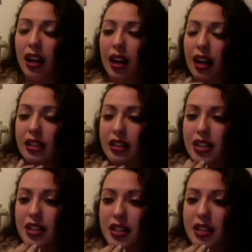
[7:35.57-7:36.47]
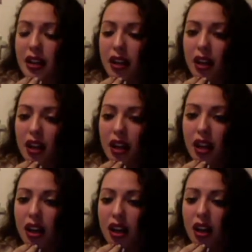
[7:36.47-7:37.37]
I just
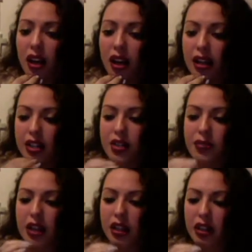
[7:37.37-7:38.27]
want to